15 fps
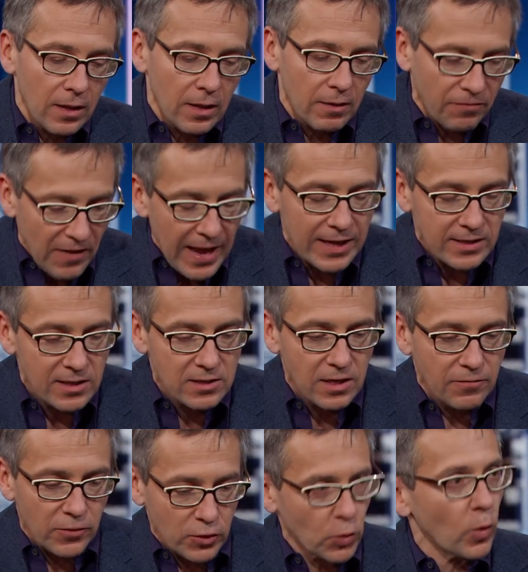the fact is
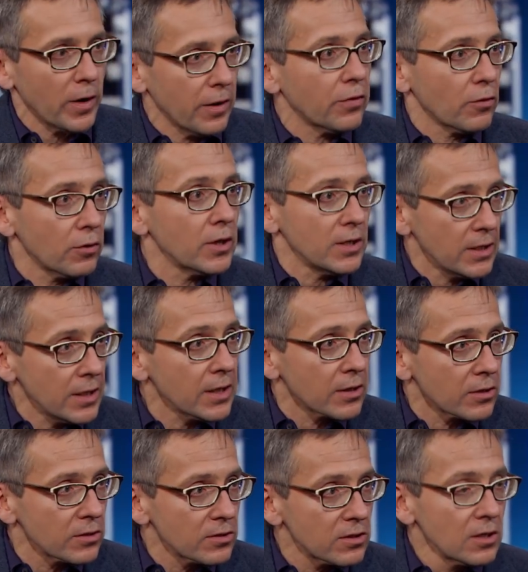that for 20, 30
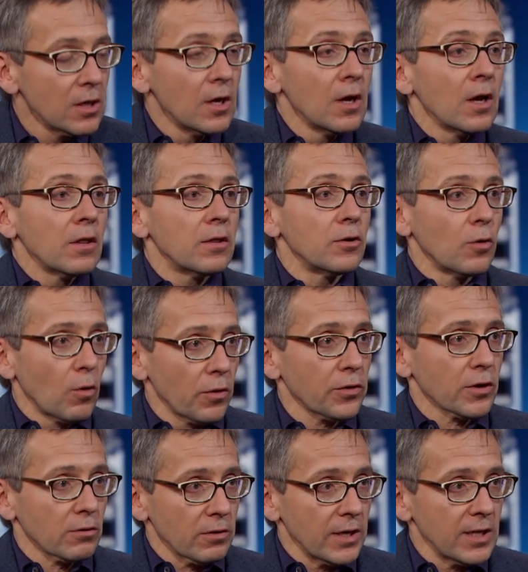years, the
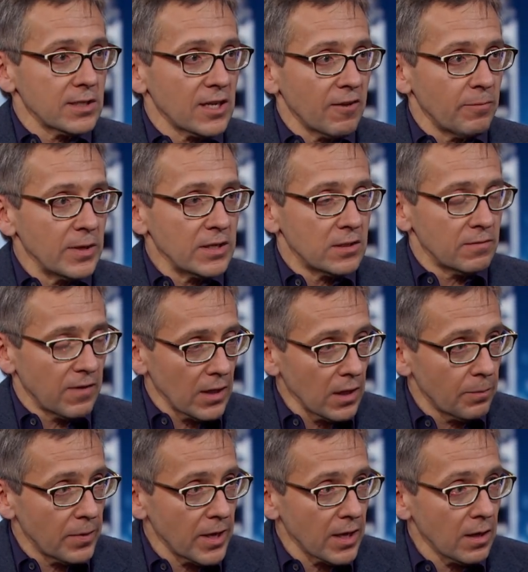North Koreans have been
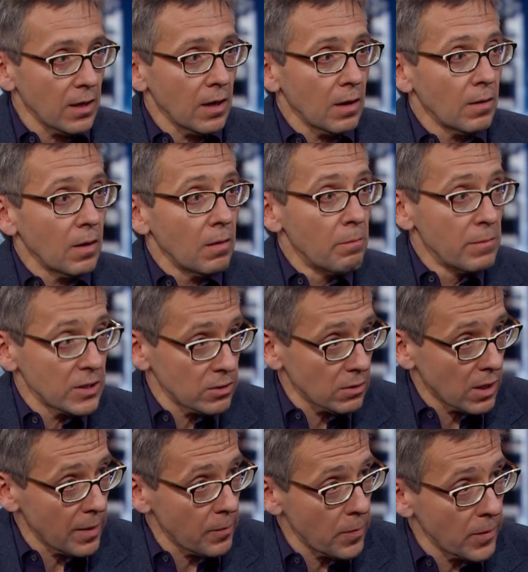developing missile
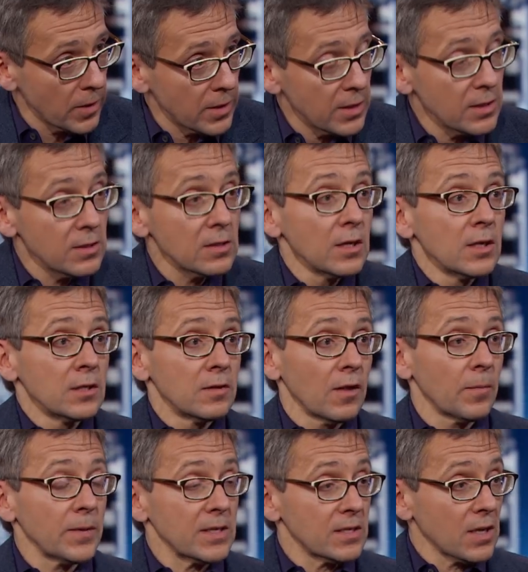capabilities,
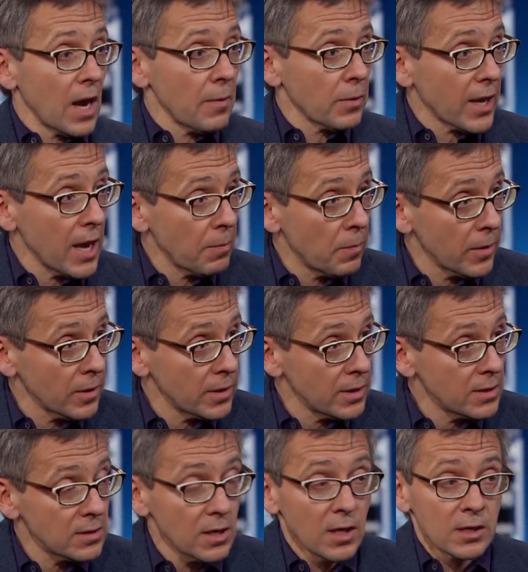developing cyber
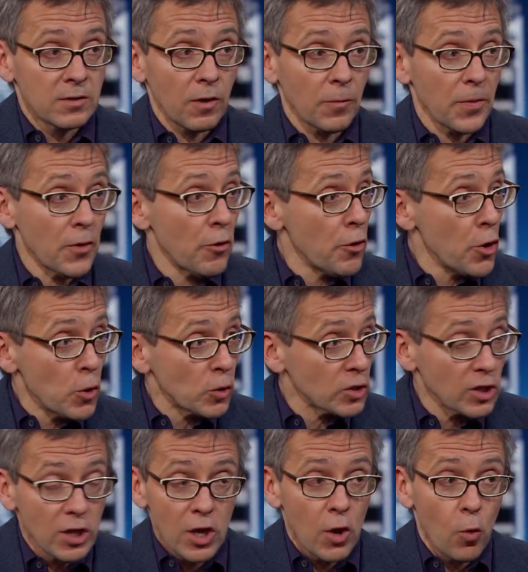capabilities, developing their
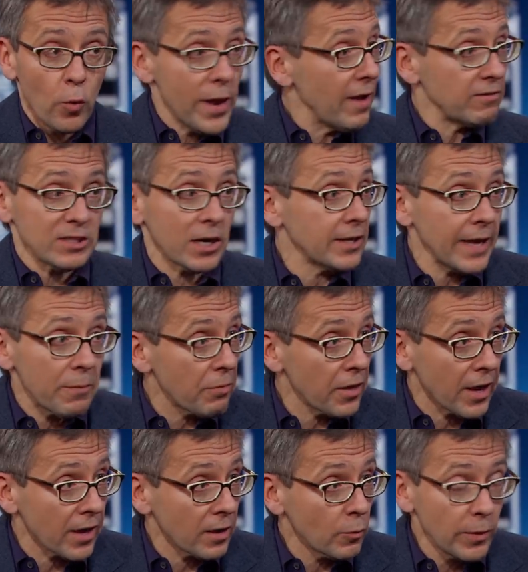nukes. We haven't done a damn
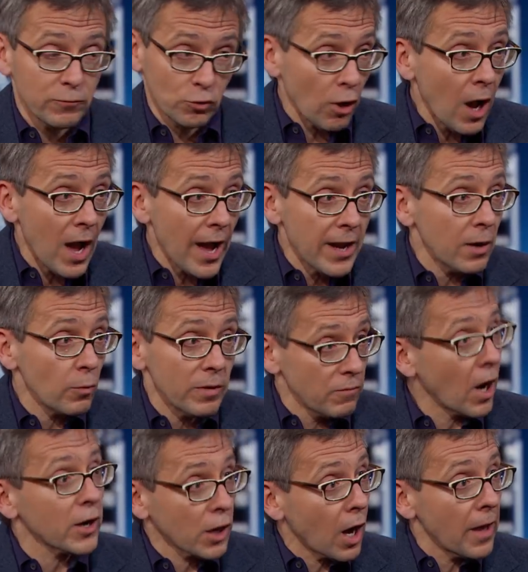thing. We've tried. We've
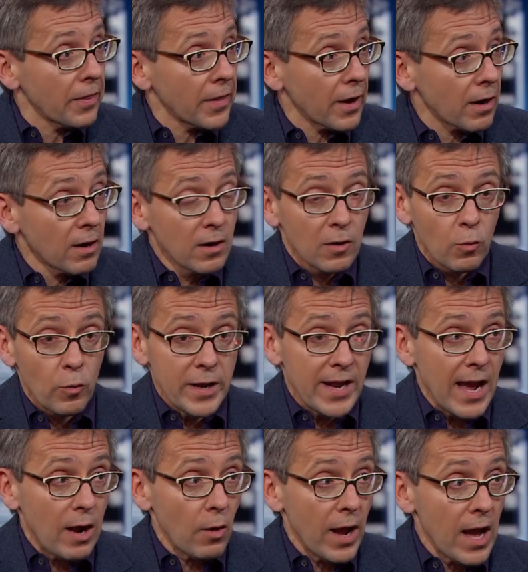not gotten there. We
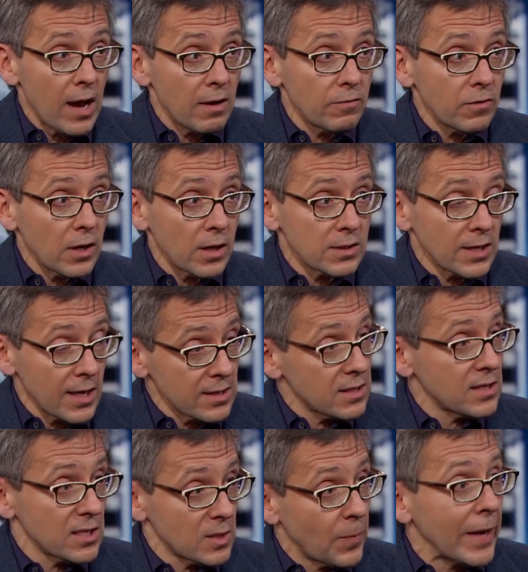now have a test
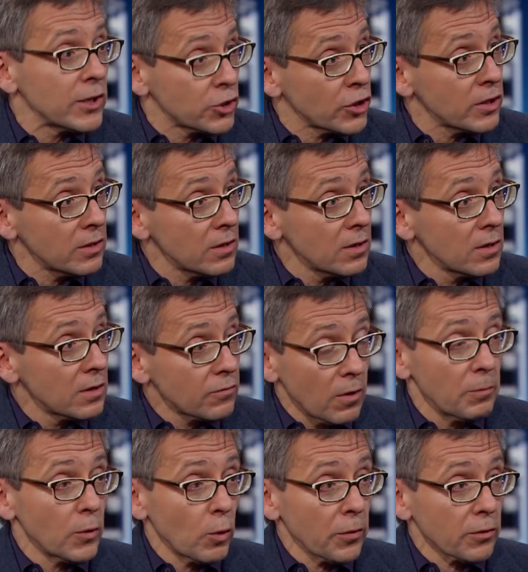suspension
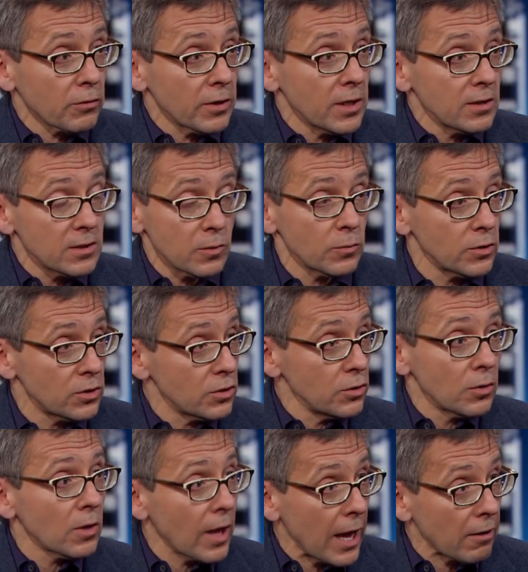from the North Koreans that was
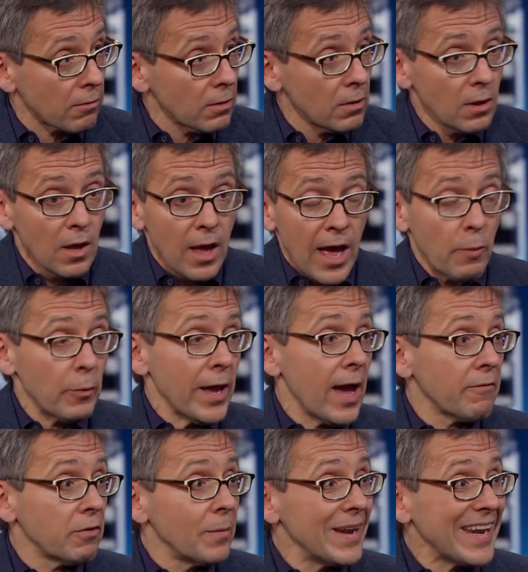unilateral, and we
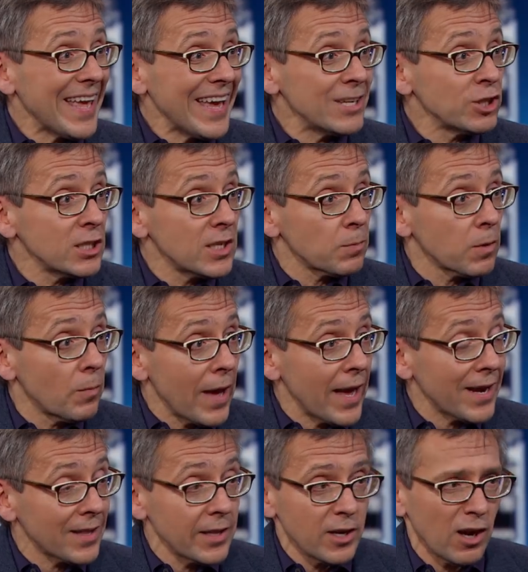have them engaging
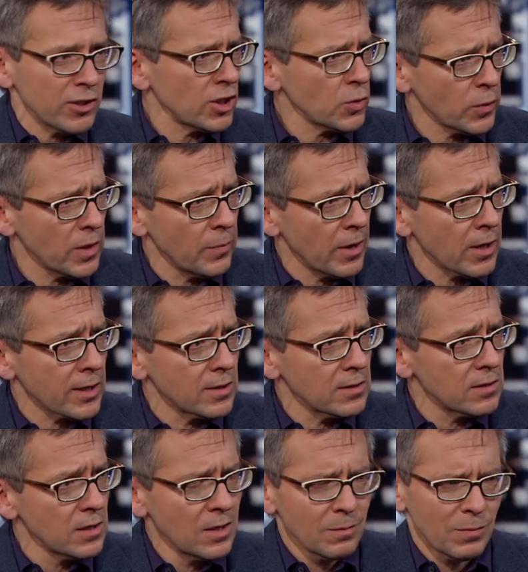diplomatically, not just with the
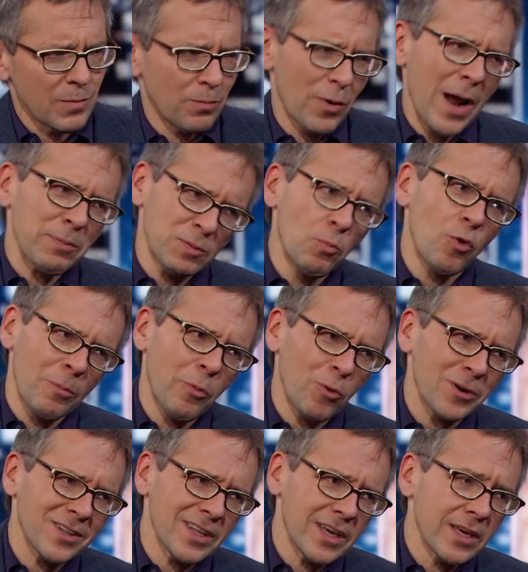Americans, but perhaps more
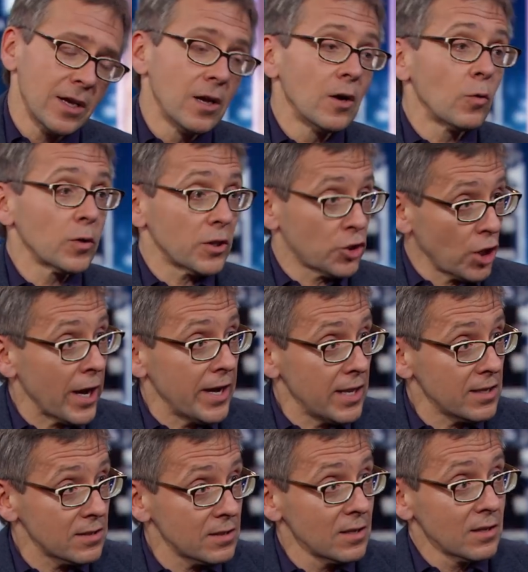importantly, with the
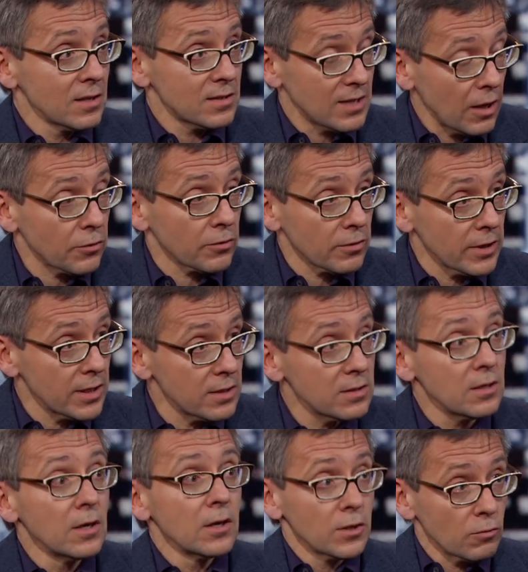Chinese, the South
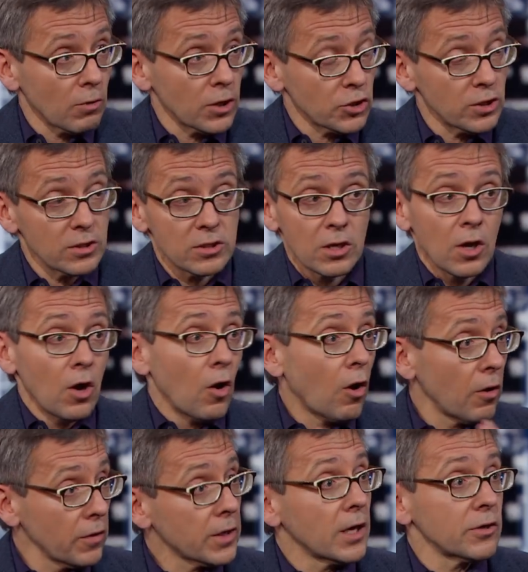Koreans, the Russians,
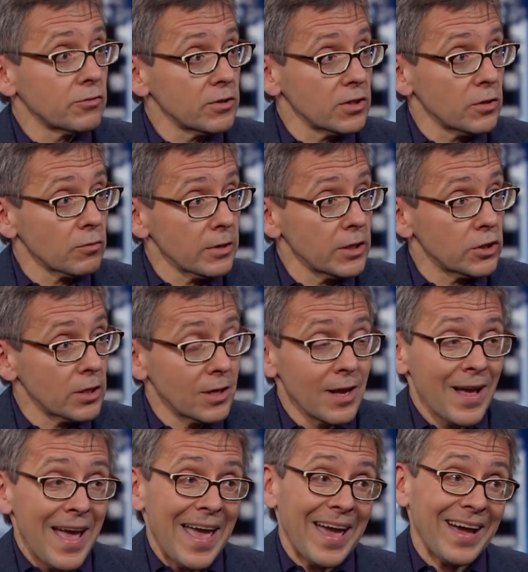all the countries in the region.
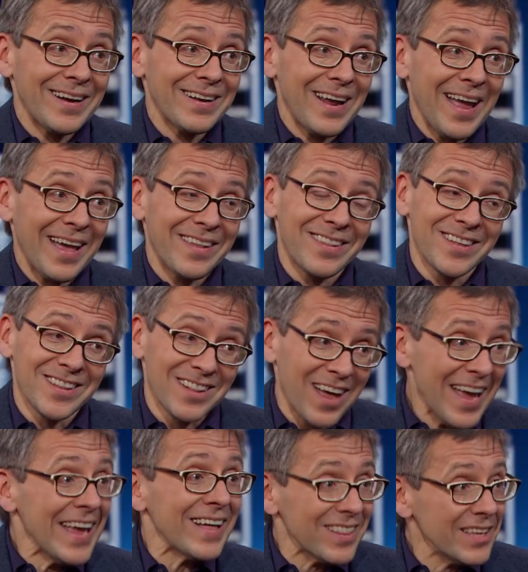And the
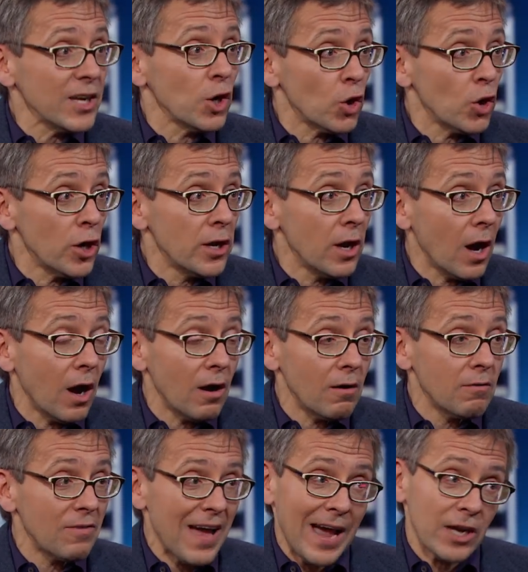likelihood
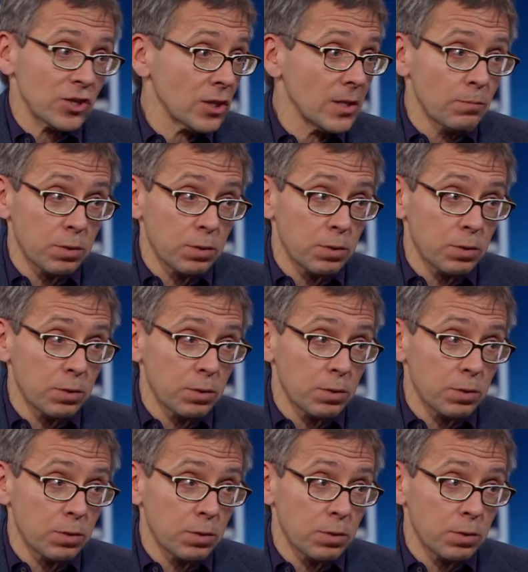of actually